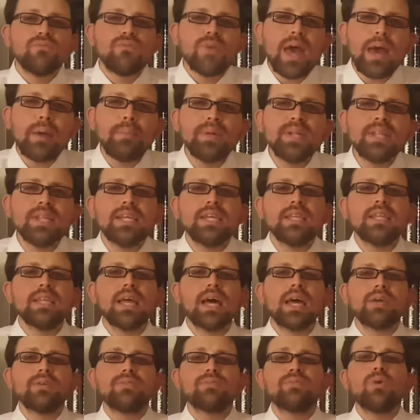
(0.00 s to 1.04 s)
family
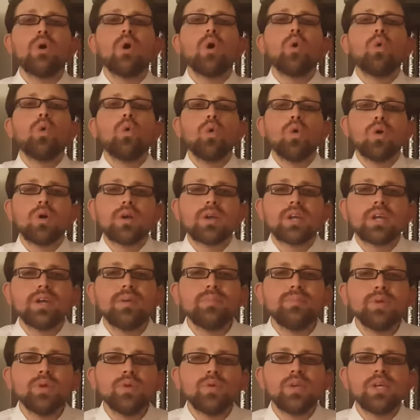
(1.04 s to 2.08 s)
life, or
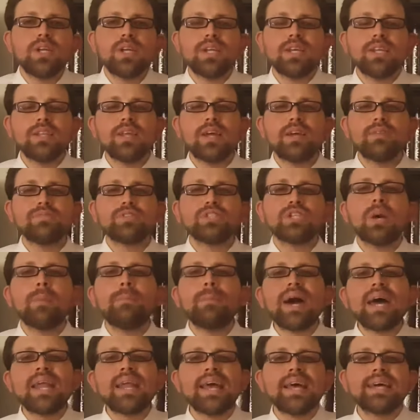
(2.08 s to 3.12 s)
community life.
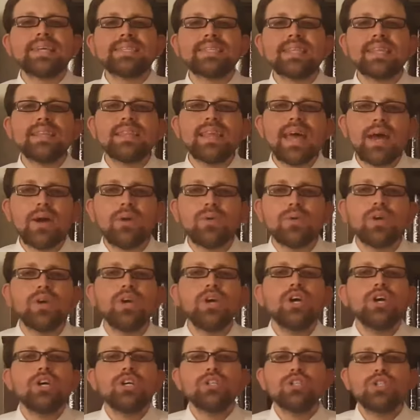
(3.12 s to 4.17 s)
Shabbat has allowed
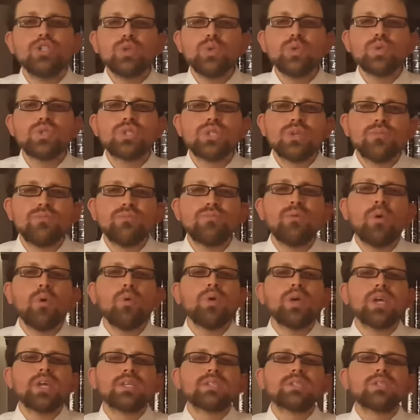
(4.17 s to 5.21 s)
Jews to
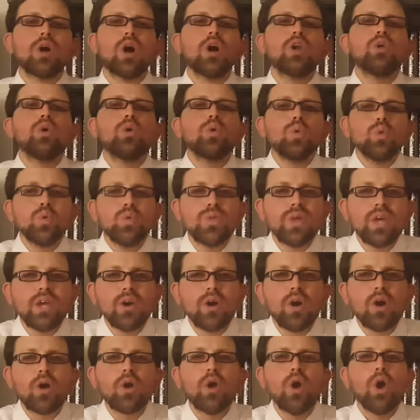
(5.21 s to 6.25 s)
focus on who they
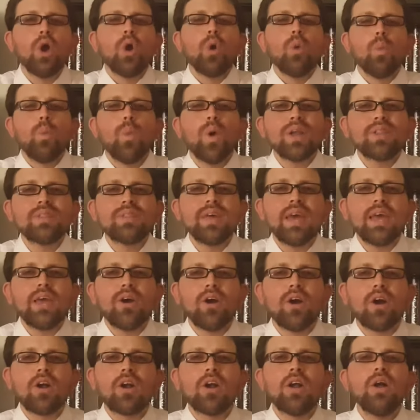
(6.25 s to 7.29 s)
are, what they
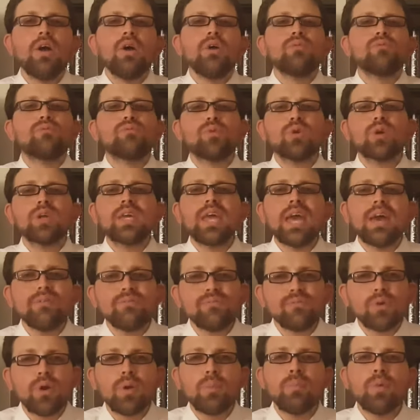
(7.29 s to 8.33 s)
are,
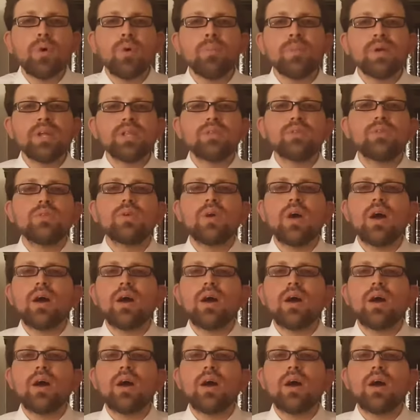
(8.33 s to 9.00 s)
forget for a moment